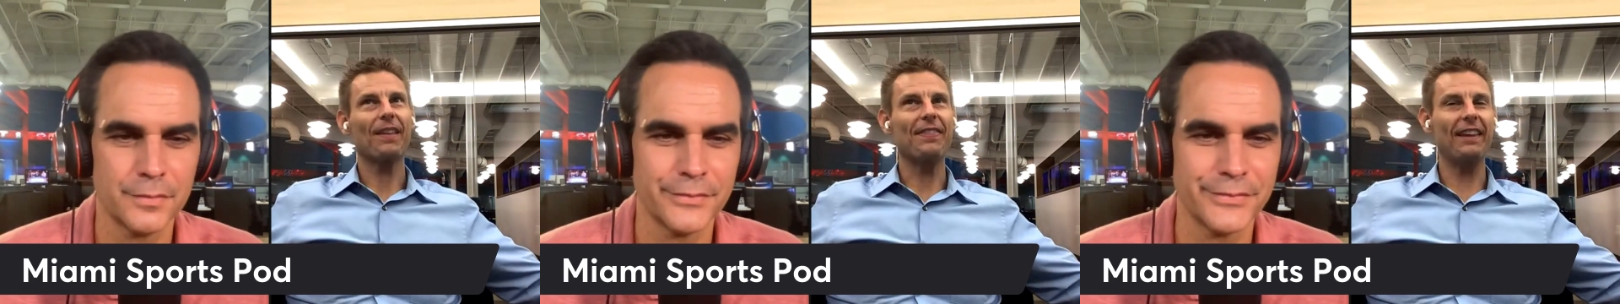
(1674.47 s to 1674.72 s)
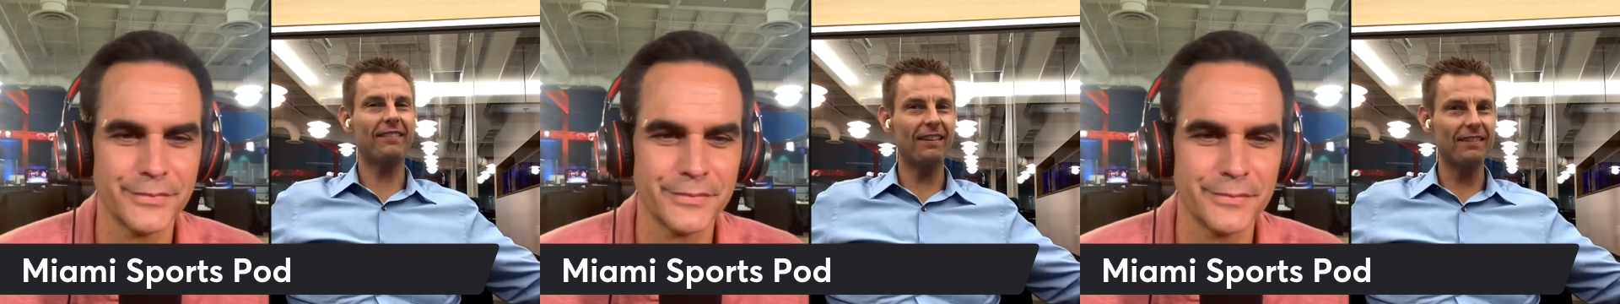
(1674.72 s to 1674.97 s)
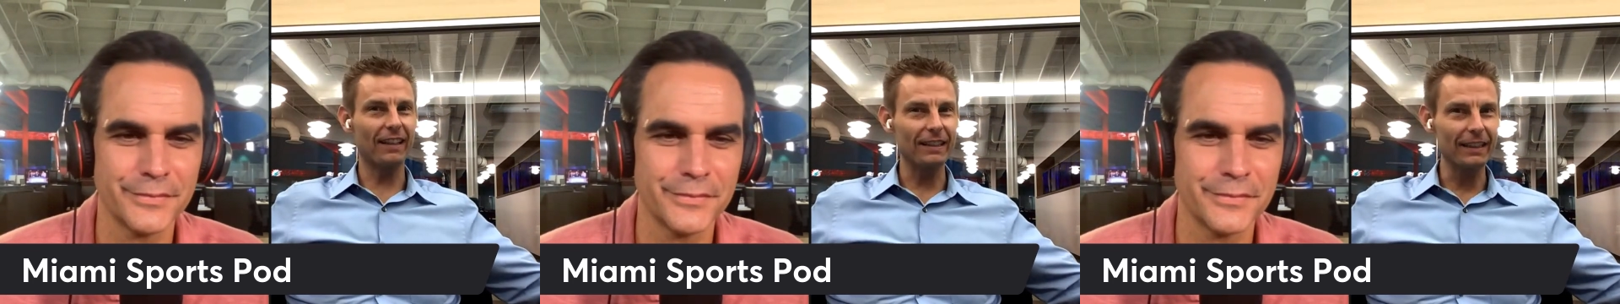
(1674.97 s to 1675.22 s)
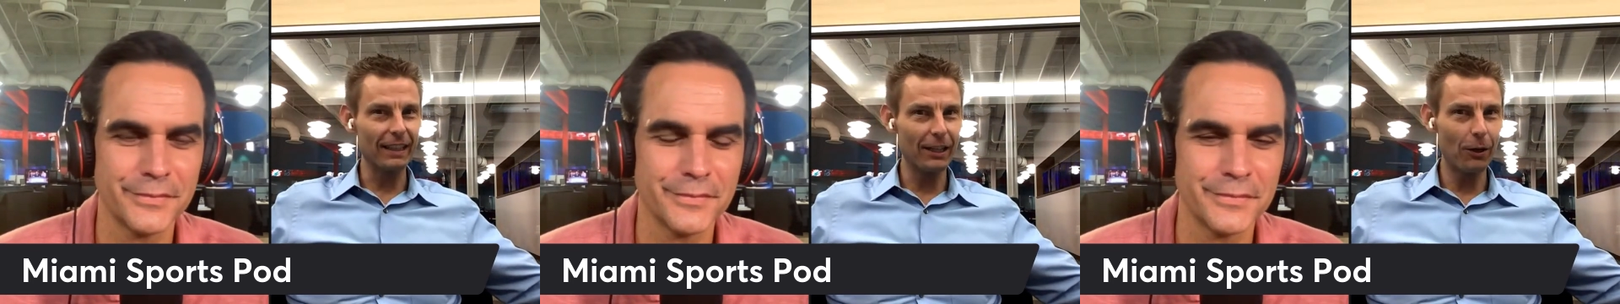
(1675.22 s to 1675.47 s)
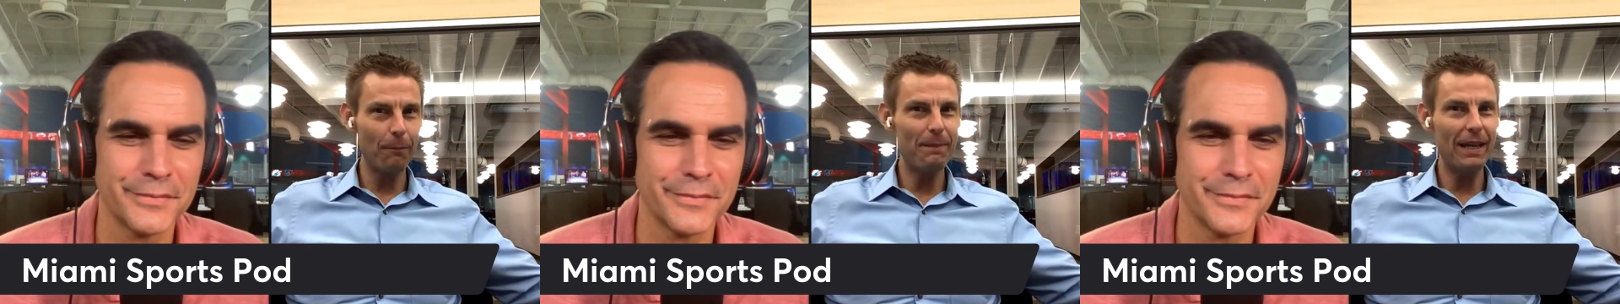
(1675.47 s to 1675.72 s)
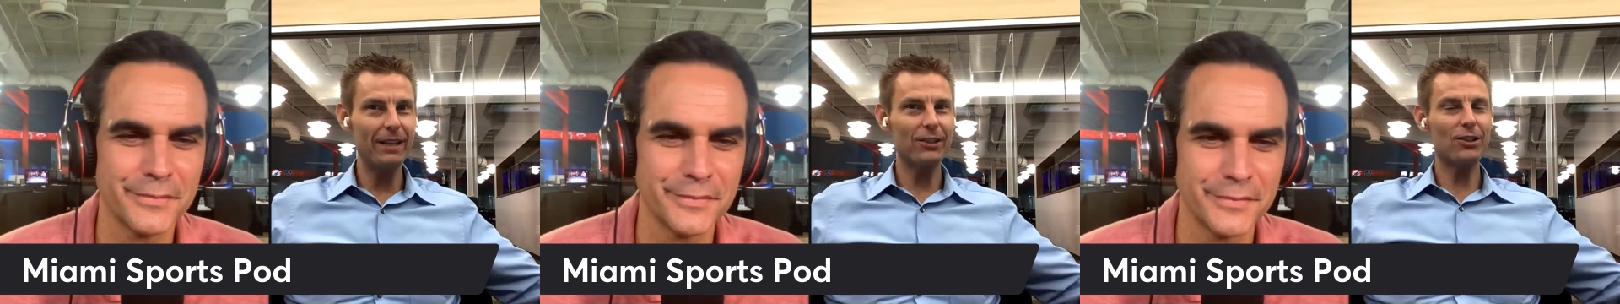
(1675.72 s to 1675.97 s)
Speaker 1: this is a little
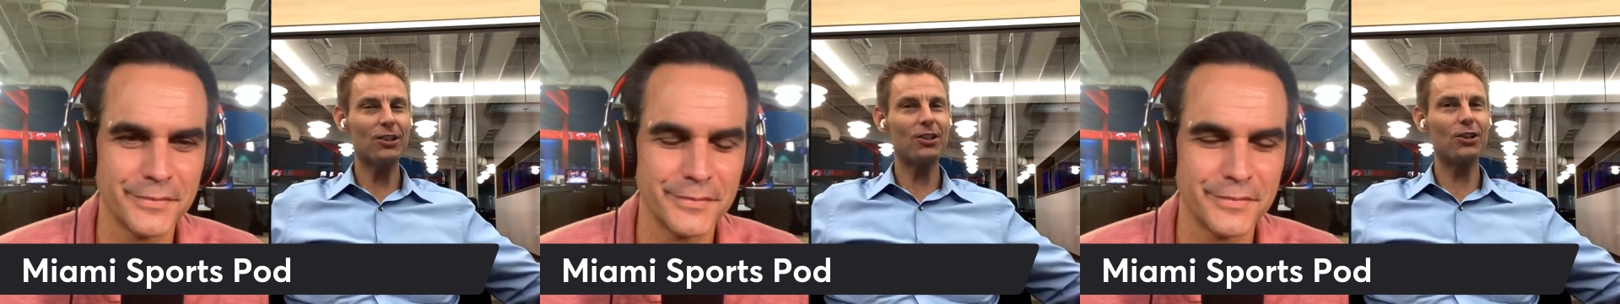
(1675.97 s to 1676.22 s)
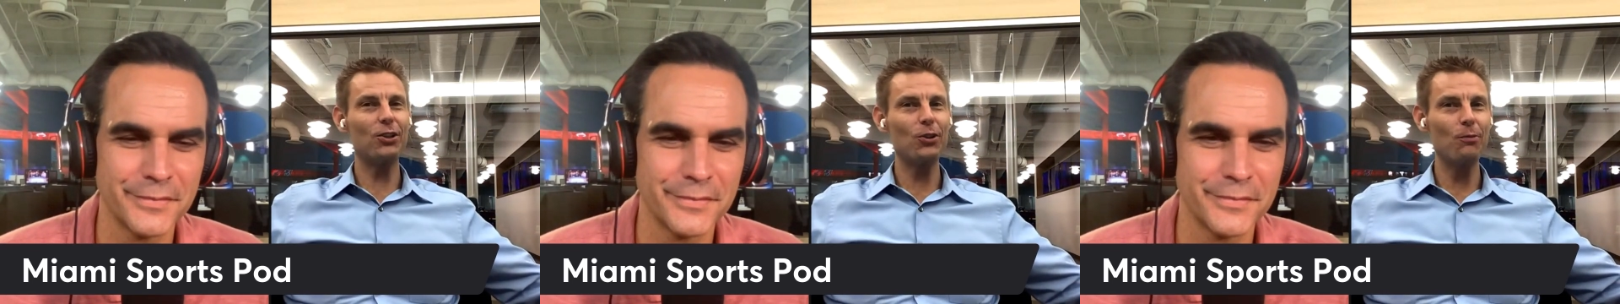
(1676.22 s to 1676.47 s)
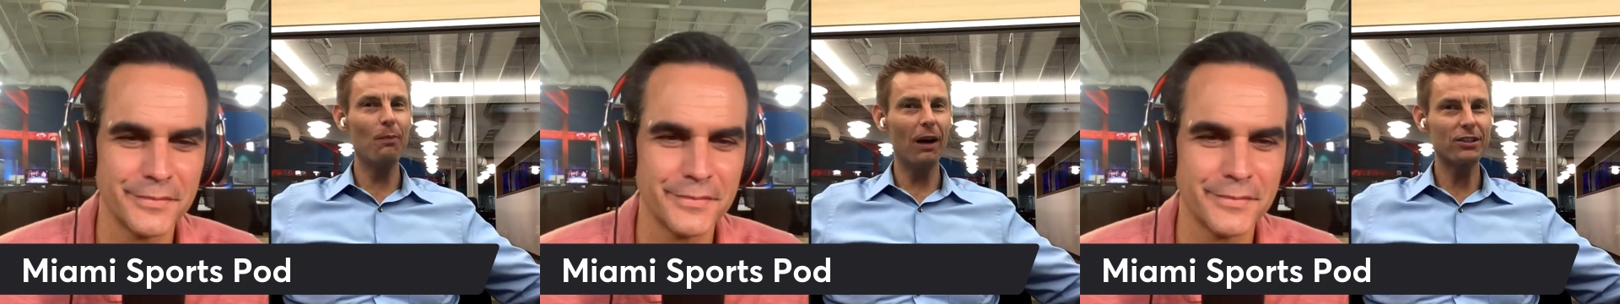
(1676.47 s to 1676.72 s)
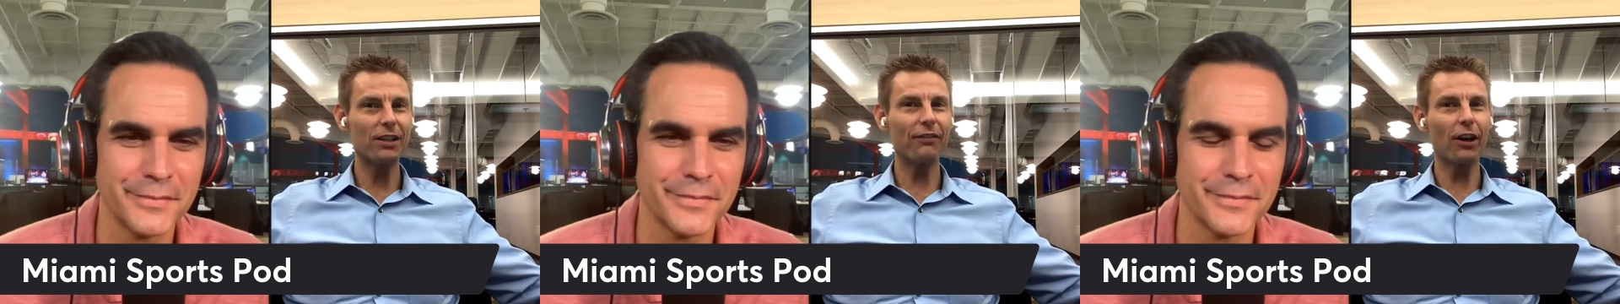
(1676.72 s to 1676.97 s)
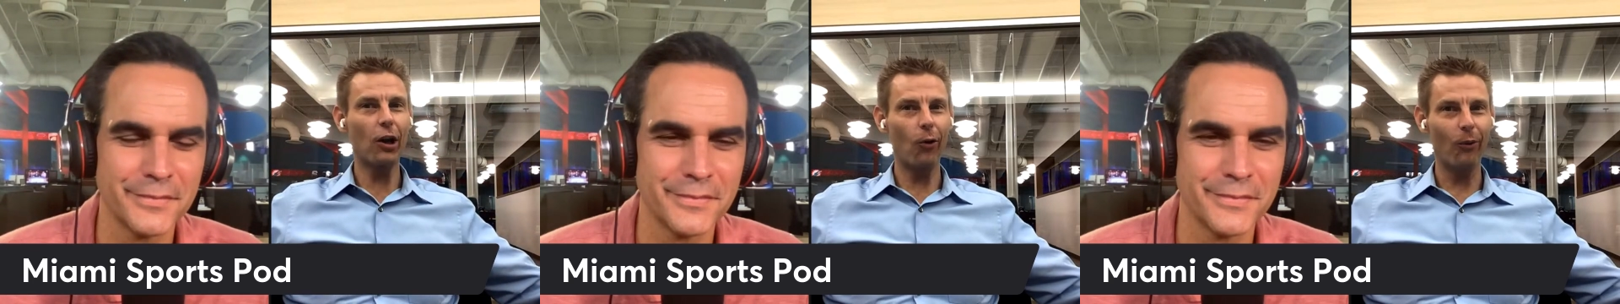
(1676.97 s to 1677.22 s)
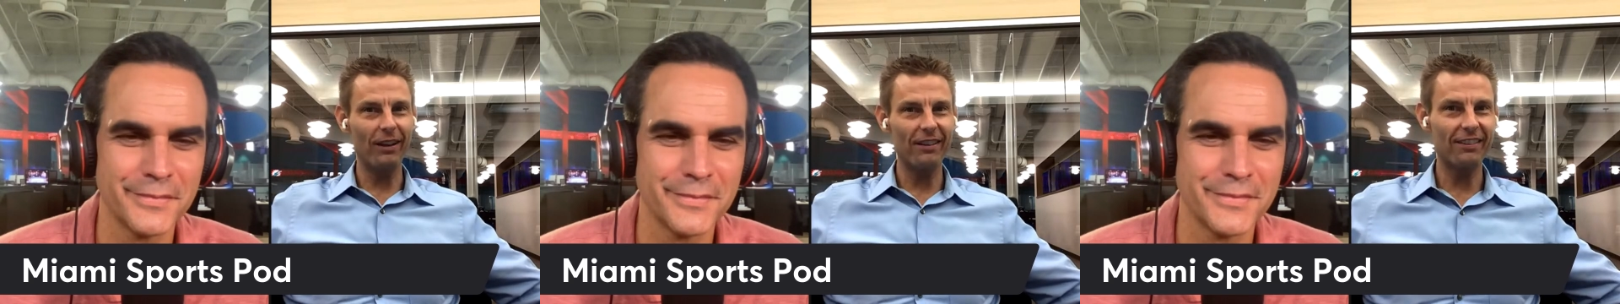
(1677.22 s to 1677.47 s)
bit too much of a
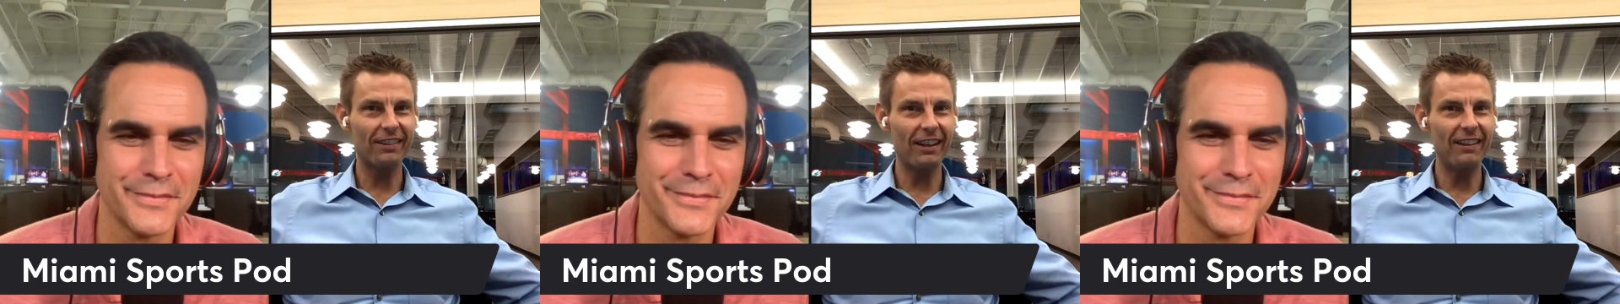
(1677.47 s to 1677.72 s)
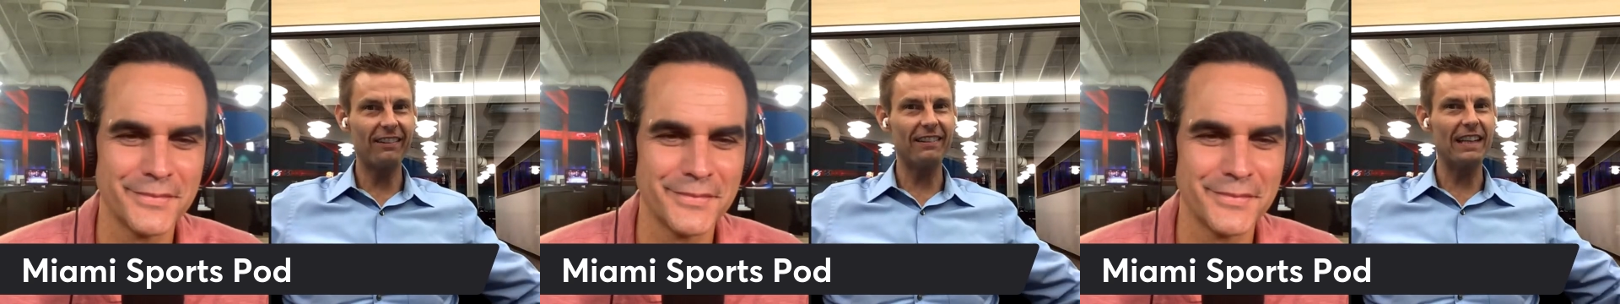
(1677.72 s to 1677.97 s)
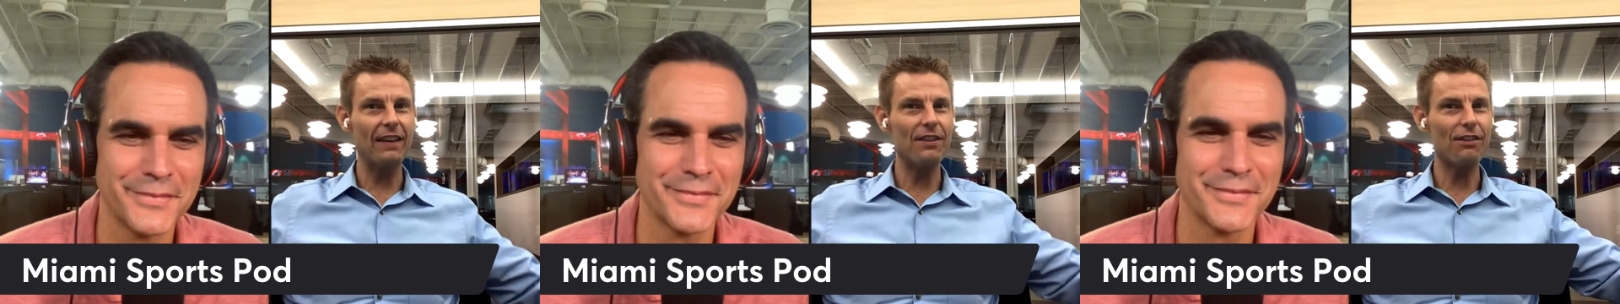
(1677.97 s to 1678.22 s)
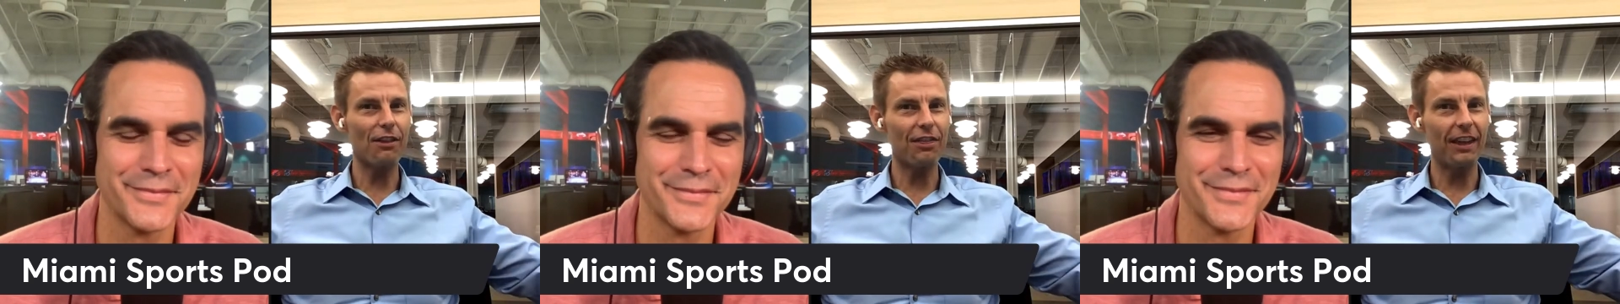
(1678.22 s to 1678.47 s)
coincidence given the